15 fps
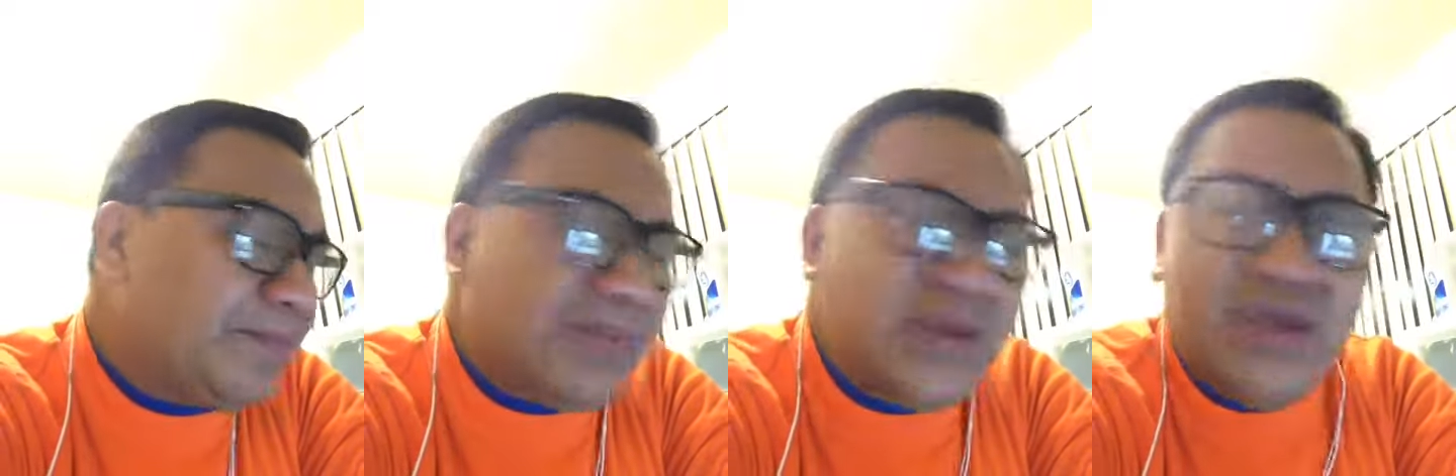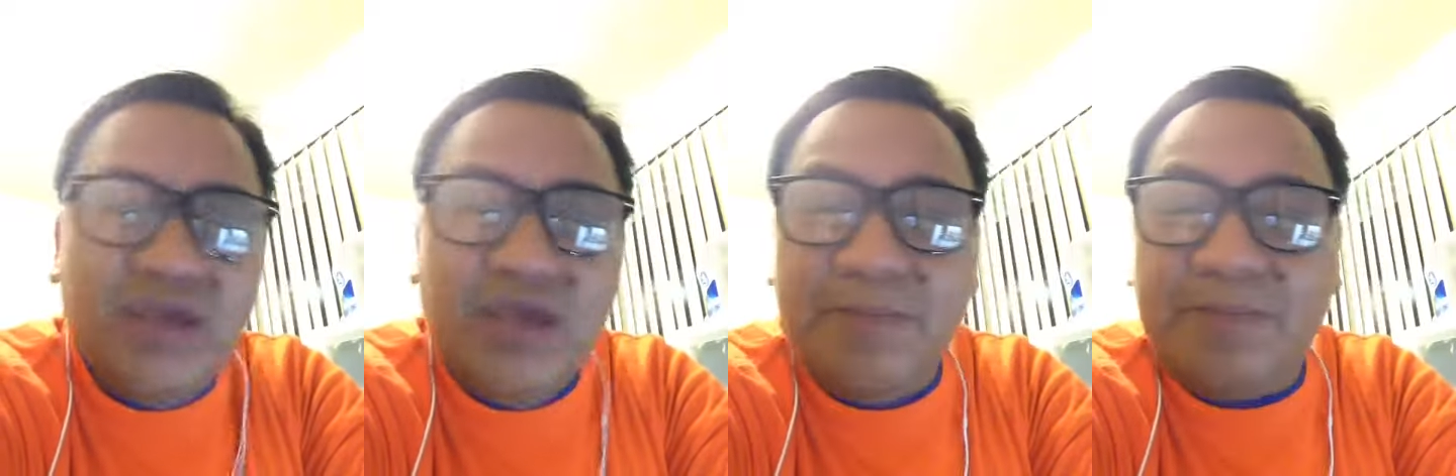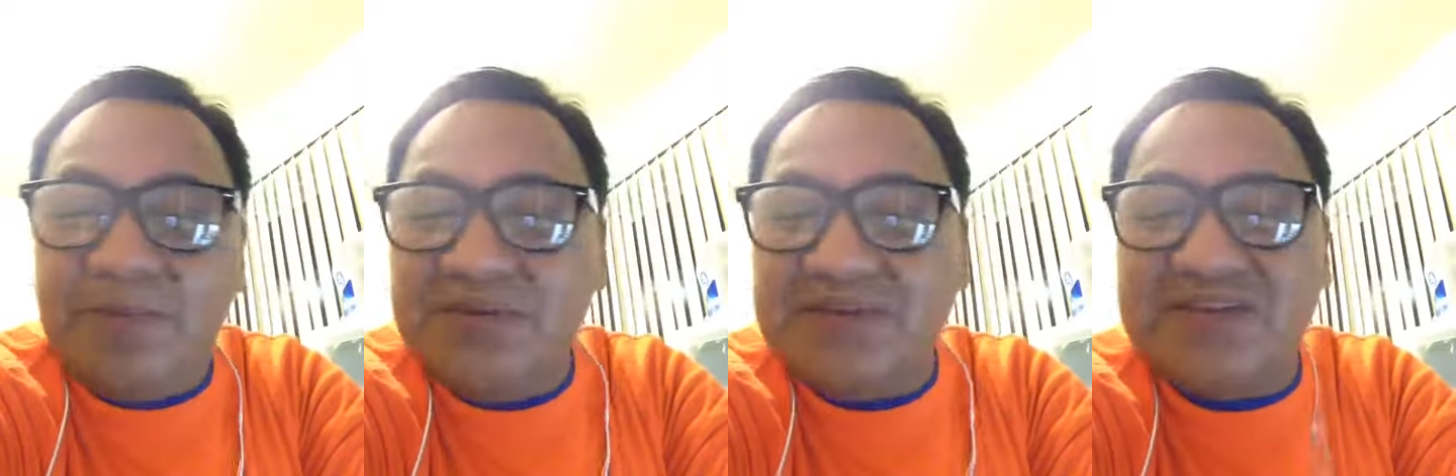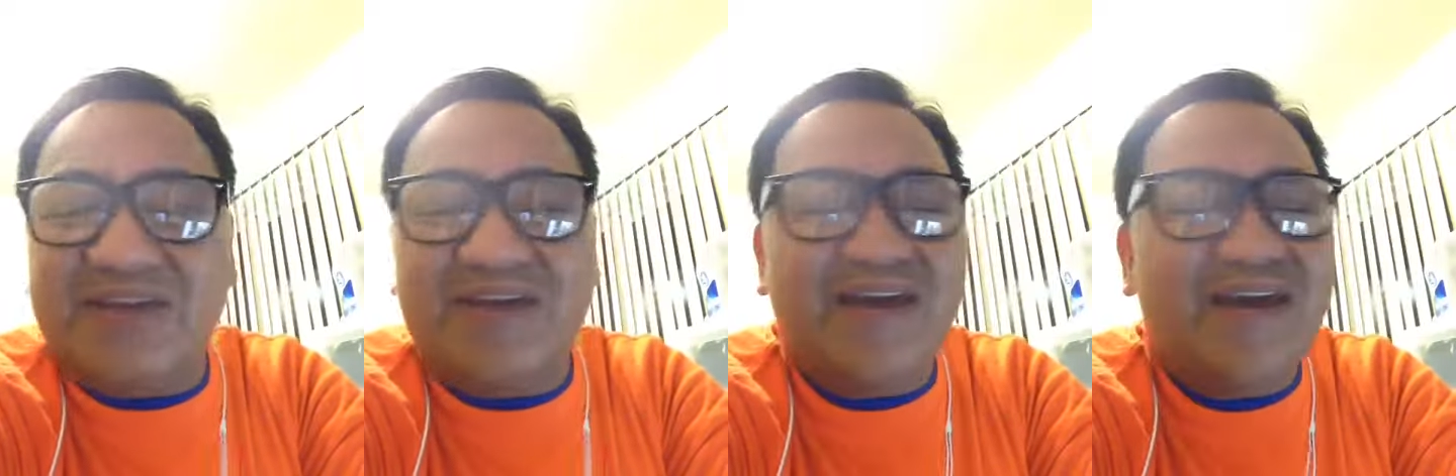people
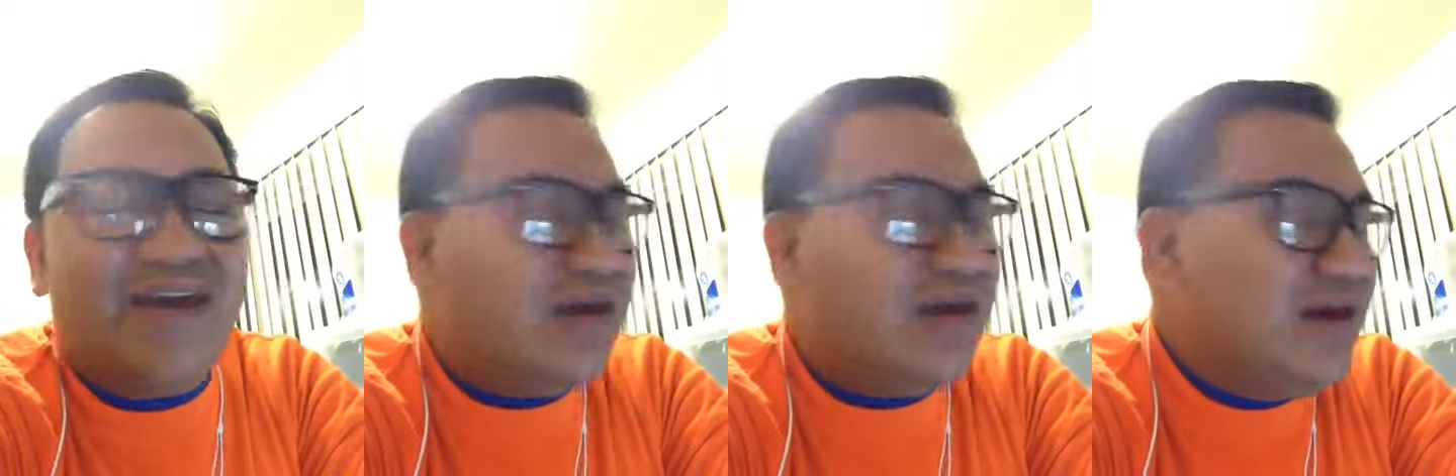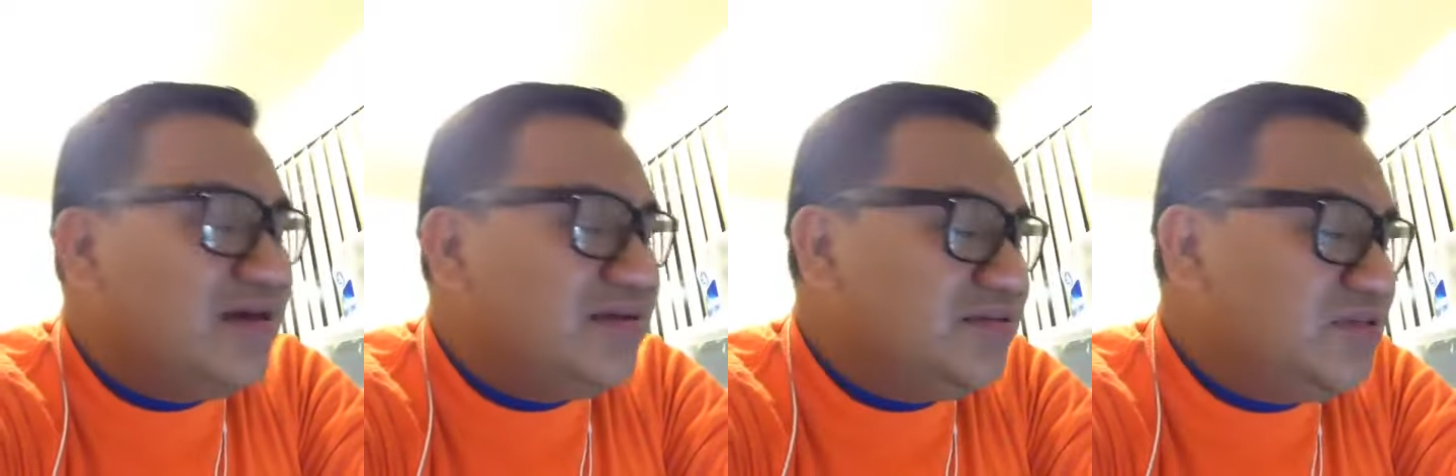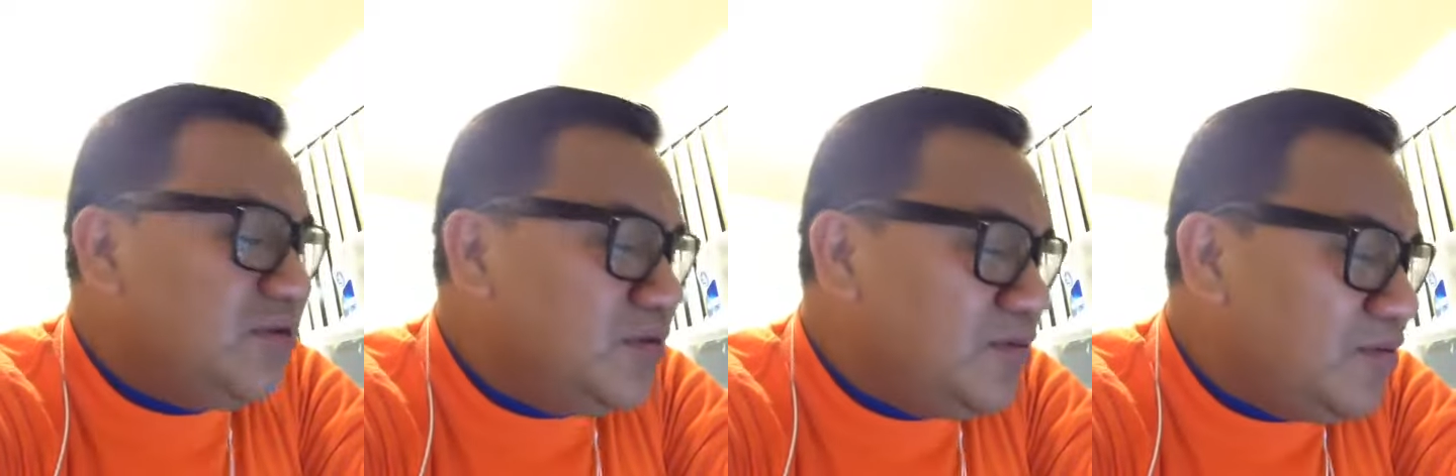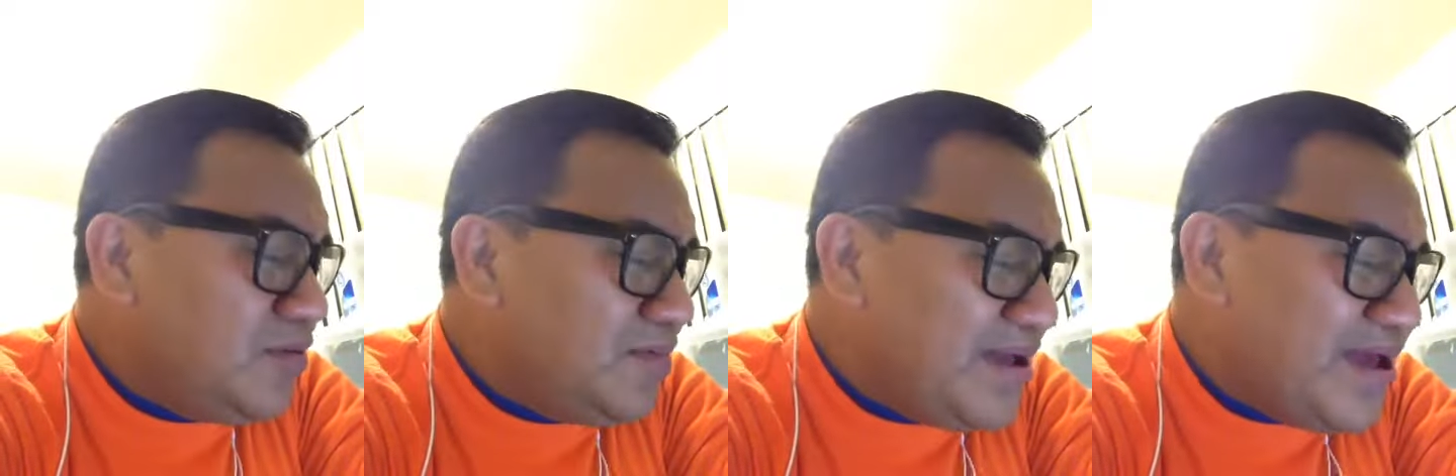say, no
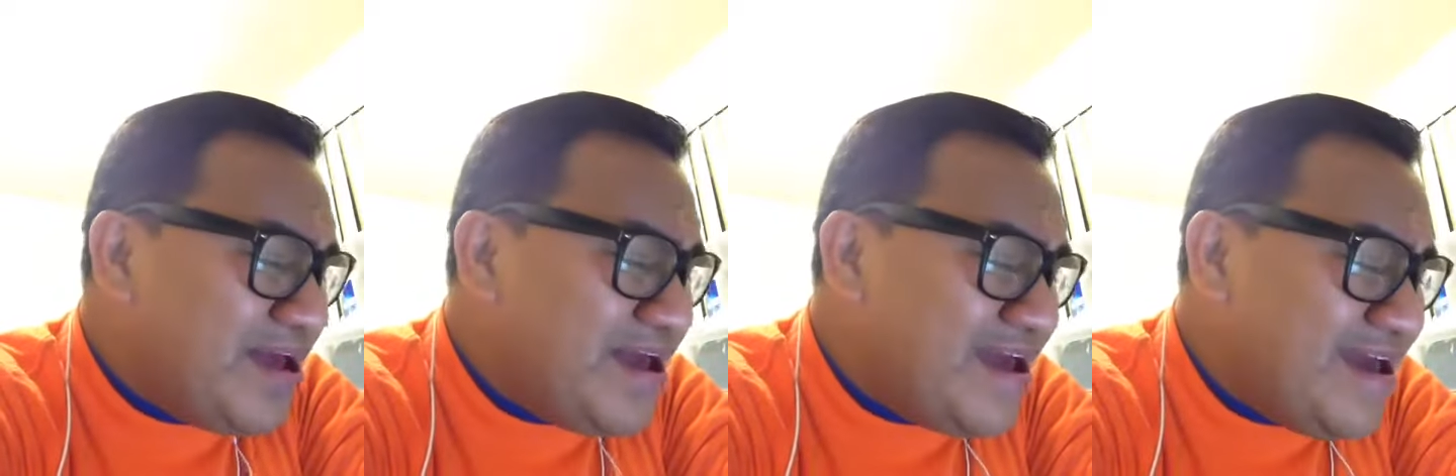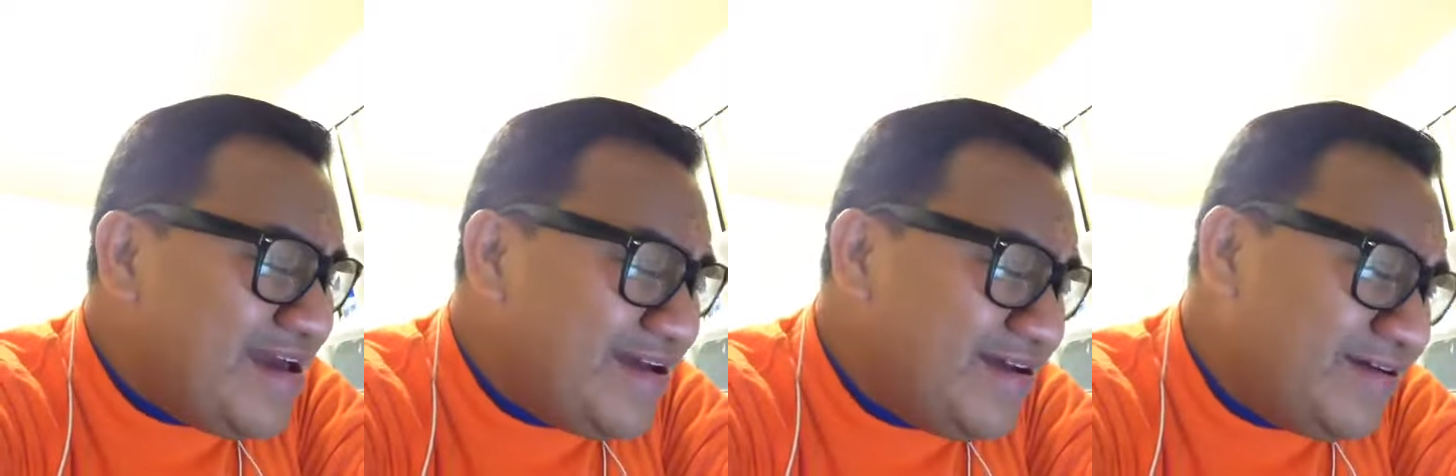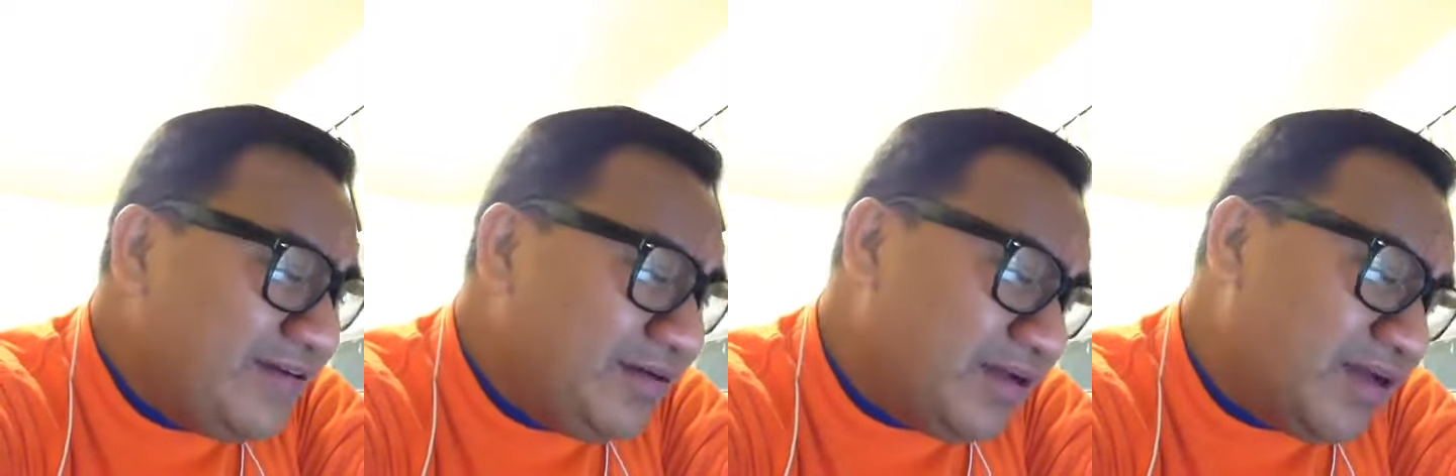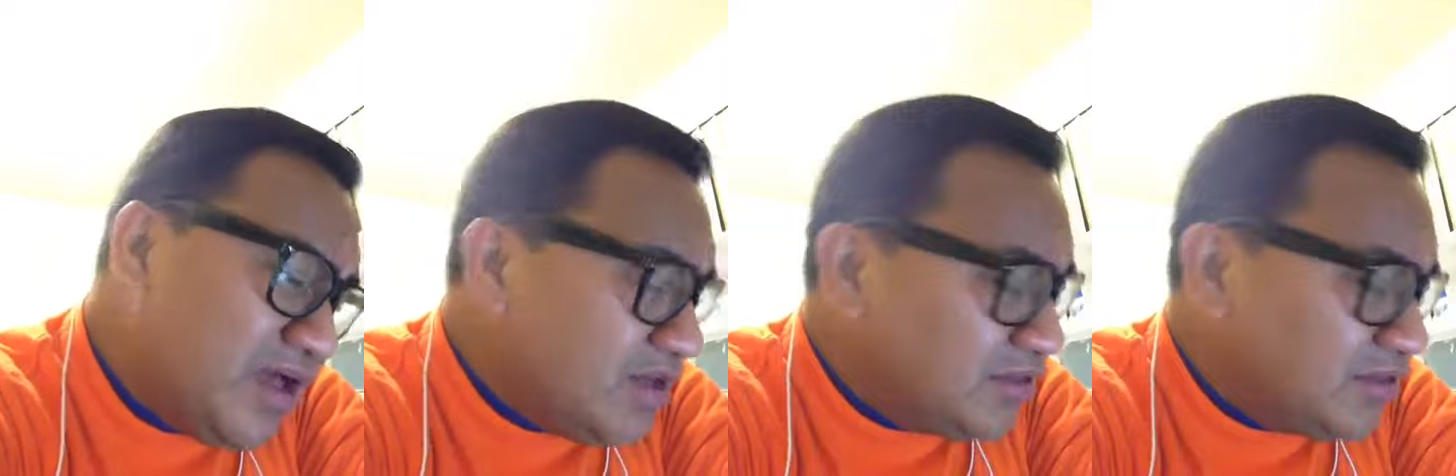matter,